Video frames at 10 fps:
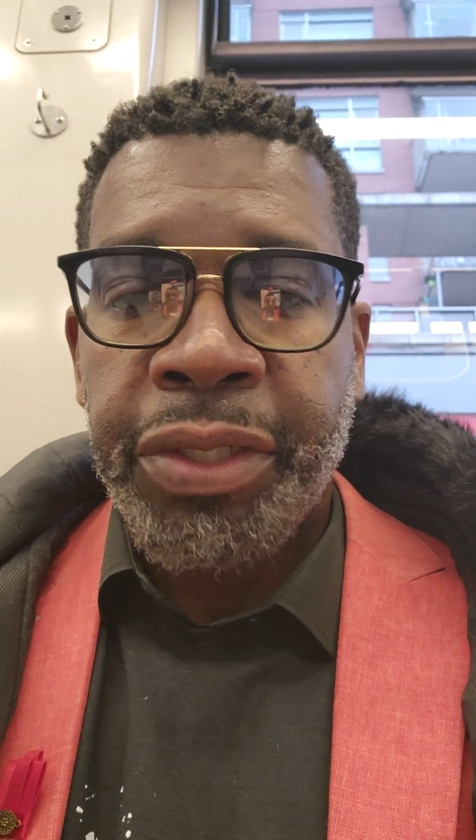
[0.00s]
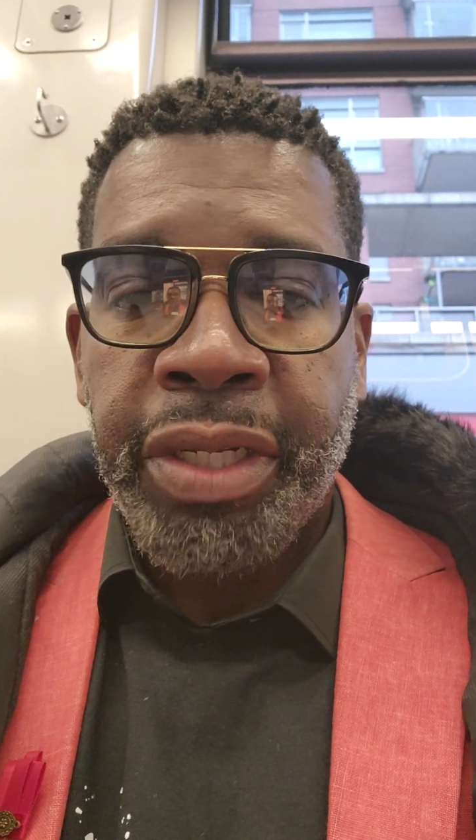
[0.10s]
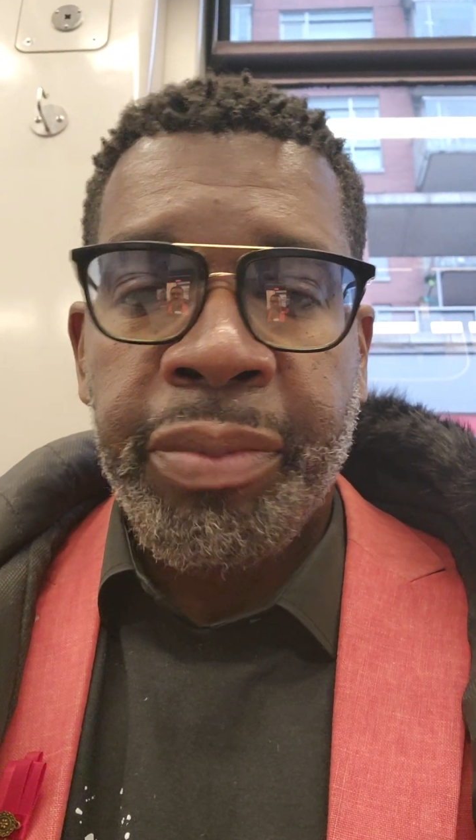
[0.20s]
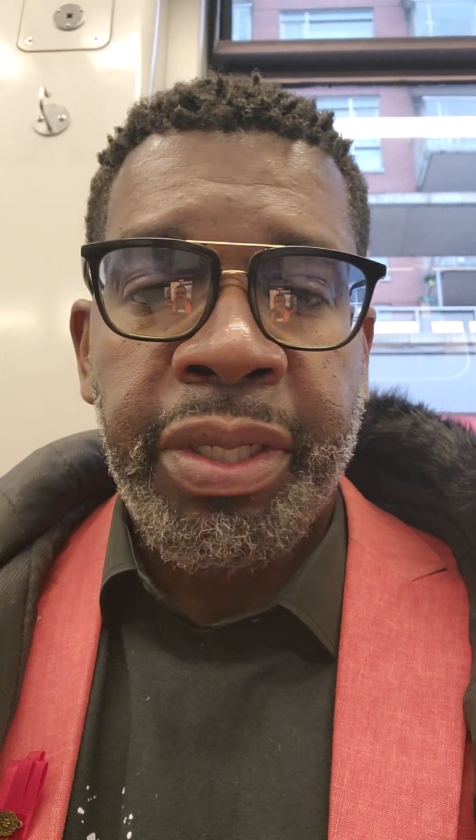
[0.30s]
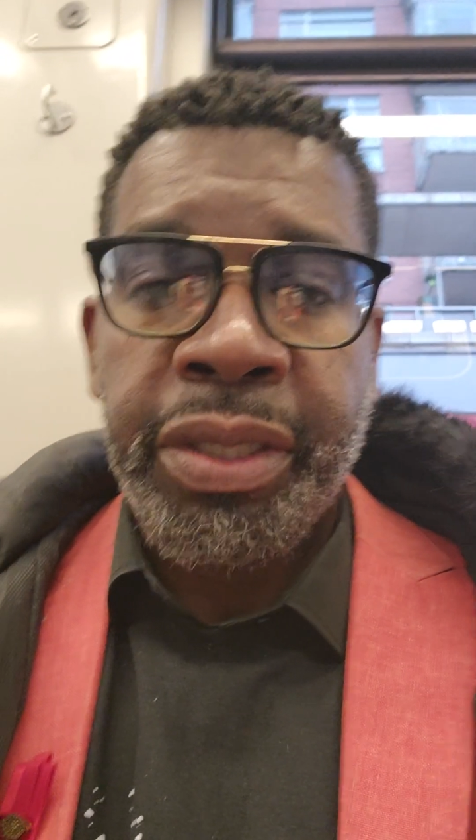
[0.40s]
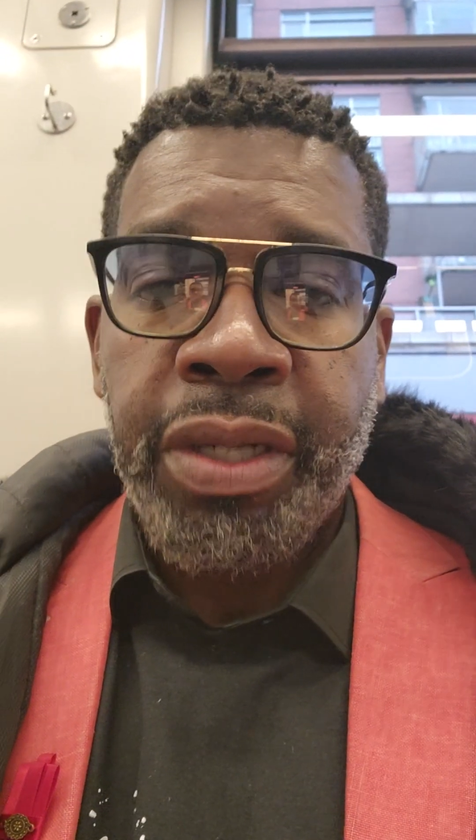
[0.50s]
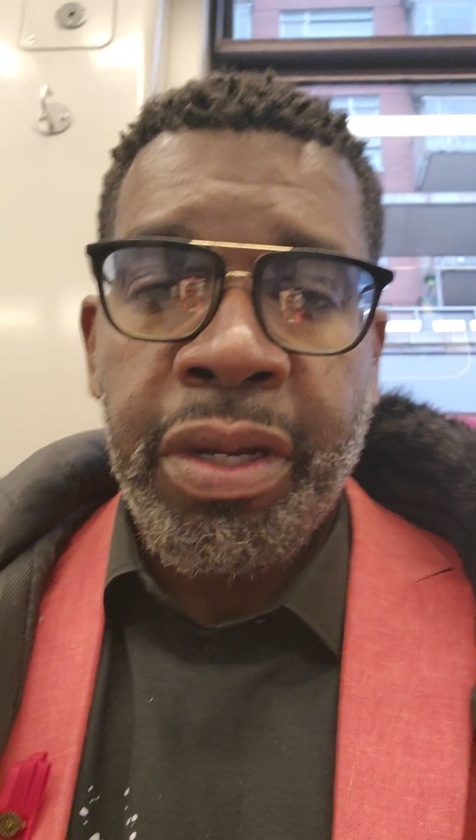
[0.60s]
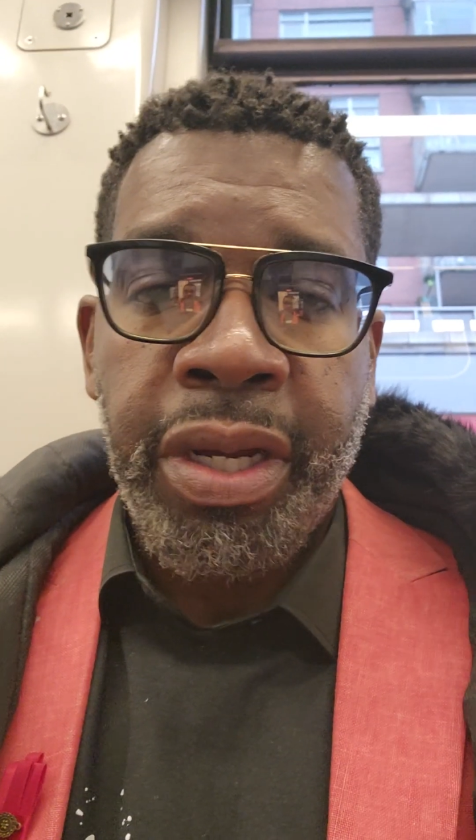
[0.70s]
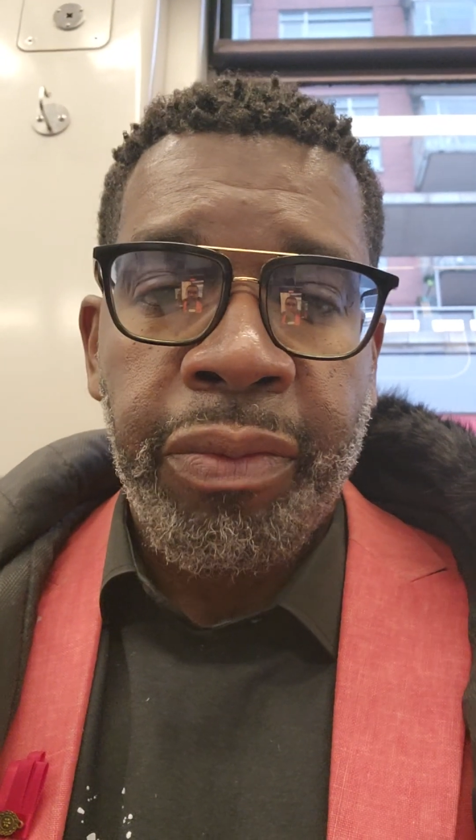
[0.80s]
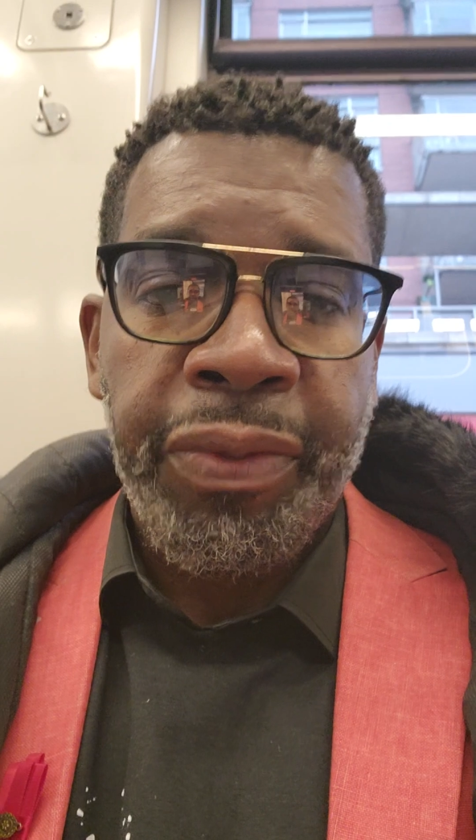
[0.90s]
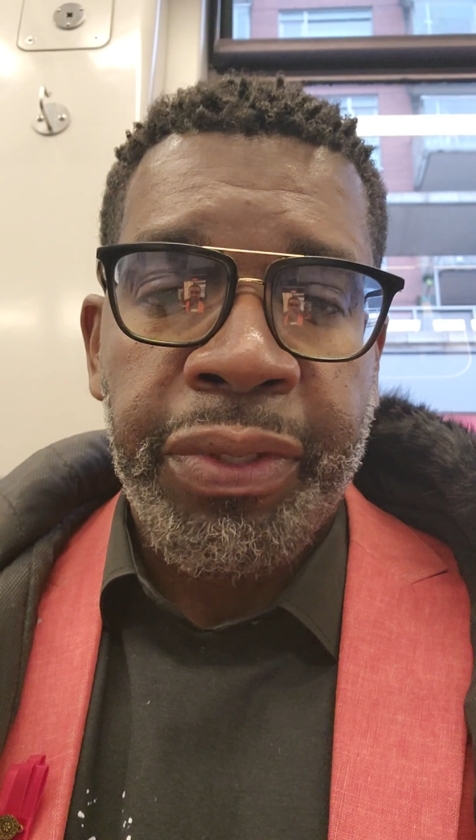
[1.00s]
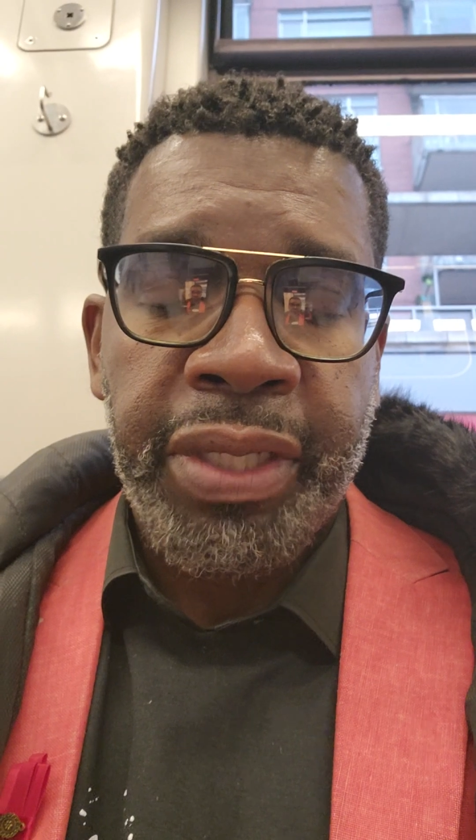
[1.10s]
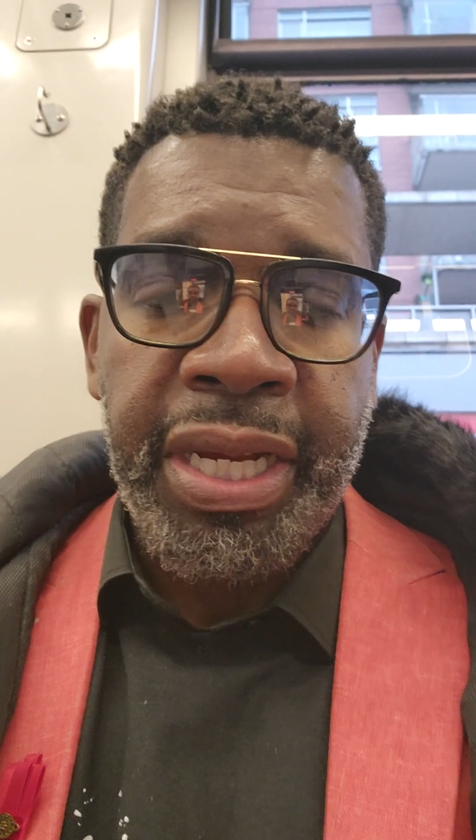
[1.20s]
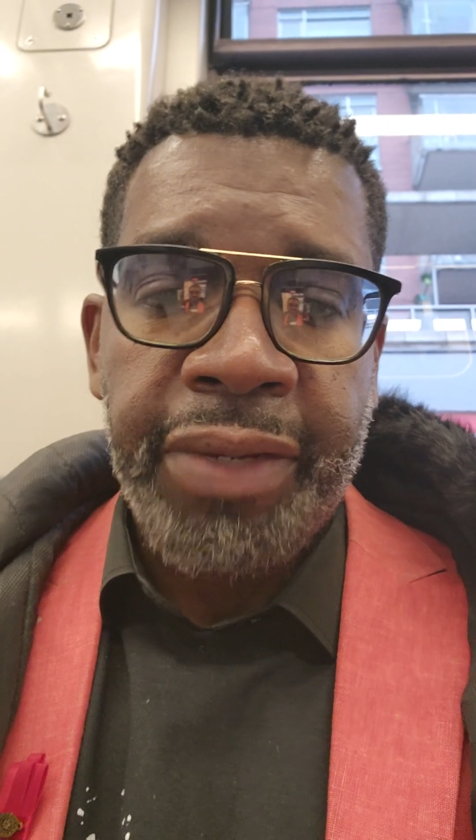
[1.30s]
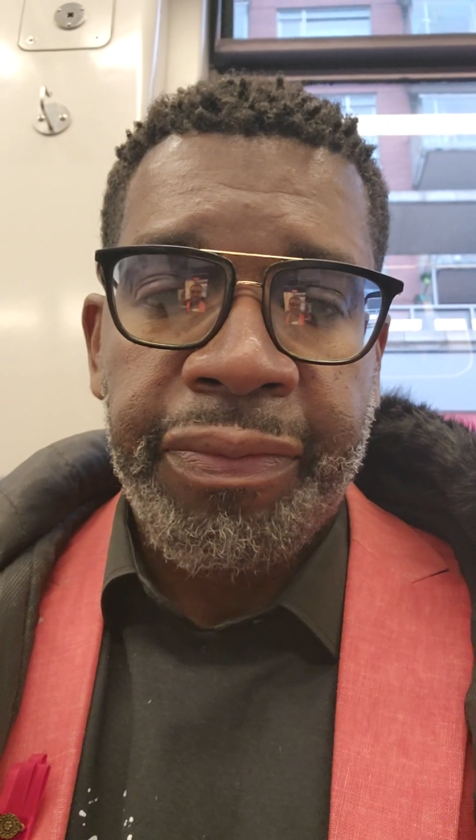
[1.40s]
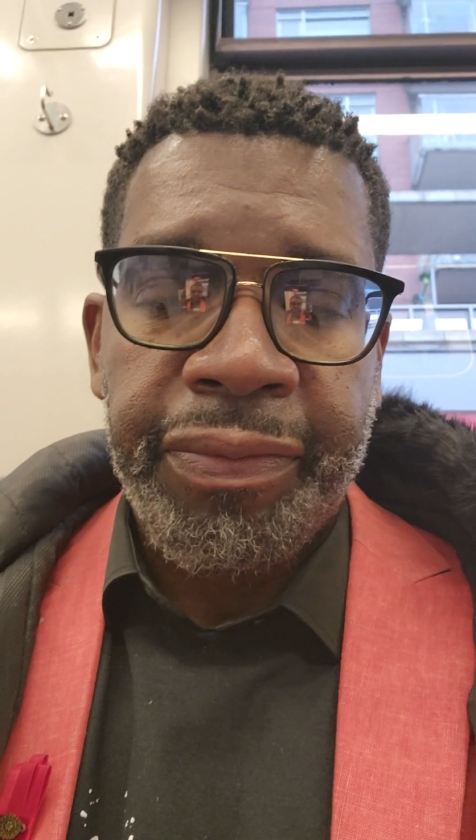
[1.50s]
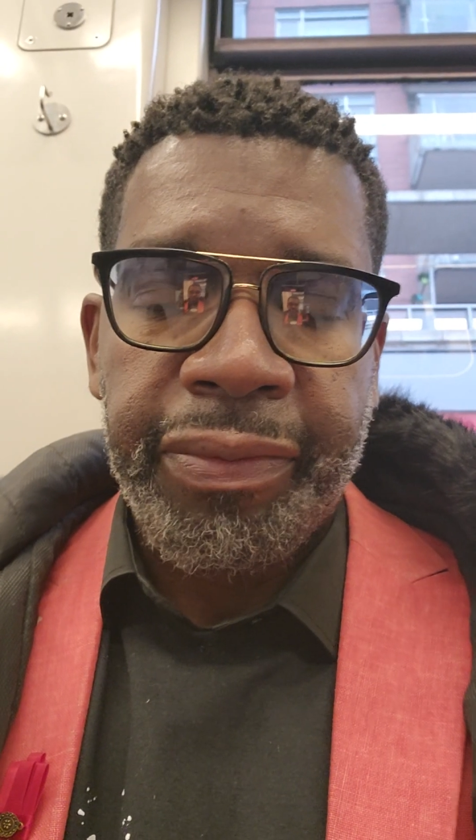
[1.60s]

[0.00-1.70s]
gentleman, he's gone on with his life.